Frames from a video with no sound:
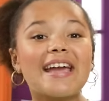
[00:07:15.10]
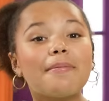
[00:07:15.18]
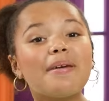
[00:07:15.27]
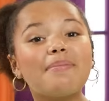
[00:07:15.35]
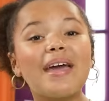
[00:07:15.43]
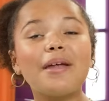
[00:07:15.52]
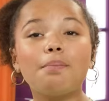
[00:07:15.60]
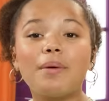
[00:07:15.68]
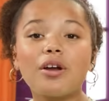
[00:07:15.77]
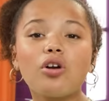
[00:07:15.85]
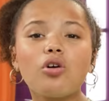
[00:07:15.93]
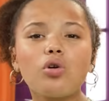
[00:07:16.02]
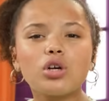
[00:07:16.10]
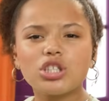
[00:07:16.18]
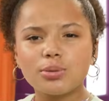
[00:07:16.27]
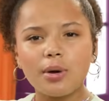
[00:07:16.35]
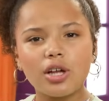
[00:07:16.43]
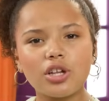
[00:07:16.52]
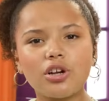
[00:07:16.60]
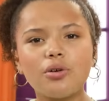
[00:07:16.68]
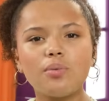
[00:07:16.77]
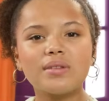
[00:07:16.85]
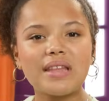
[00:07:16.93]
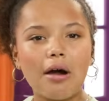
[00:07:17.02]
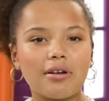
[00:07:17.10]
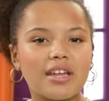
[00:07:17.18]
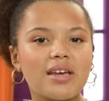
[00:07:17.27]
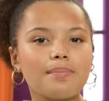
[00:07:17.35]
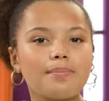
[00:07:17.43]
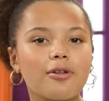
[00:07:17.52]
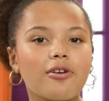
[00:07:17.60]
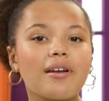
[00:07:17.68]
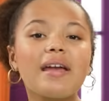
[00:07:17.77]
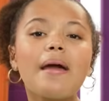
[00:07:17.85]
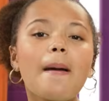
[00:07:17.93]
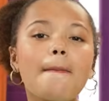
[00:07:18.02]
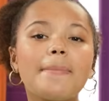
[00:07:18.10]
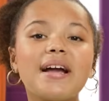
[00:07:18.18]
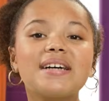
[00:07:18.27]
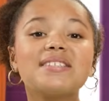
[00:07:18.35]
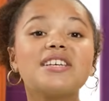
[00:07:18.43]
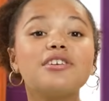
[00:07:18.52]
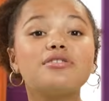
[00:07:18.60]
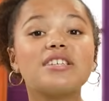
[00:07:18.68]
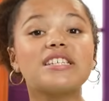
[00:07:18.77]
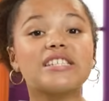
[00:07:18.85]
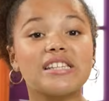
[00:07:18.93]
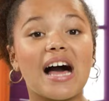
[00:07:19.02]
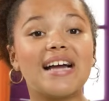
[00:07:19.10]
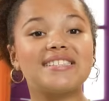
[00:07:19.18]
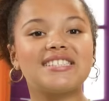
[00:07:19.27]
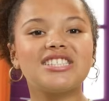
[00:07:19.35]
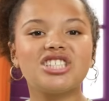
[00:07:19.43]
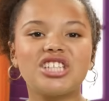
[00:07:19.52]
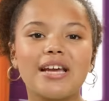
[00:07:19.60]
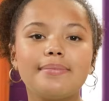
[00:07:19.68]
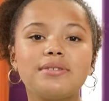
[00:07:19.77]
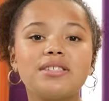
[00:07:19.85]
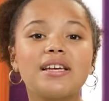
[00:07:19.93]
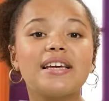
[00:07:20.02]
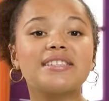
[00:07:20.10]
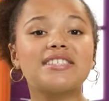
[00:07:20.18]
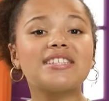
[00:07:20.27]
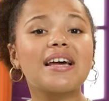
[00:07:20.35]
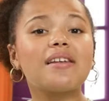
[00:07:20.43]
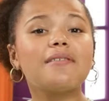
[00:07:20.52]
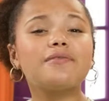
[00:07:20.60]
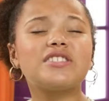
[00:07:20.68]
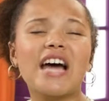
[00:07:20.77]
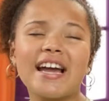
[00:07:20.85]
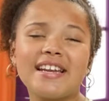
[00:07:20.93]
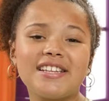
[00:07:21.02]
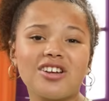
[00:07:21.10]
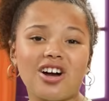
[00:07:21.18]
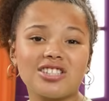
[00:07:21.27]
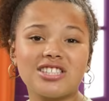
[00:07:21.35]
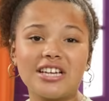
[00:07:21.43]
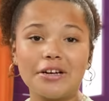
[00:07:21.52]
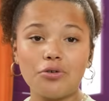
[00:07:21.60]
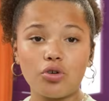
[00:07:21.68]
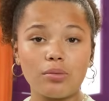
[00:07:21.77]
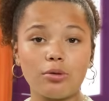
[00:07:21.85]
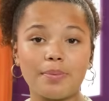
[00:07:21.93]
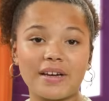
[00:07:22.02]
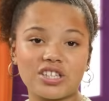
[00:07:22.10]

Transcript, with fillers: It can be made bigger or smaller without getting blurry because it uses lines and shapes instead of tiny dots like a normal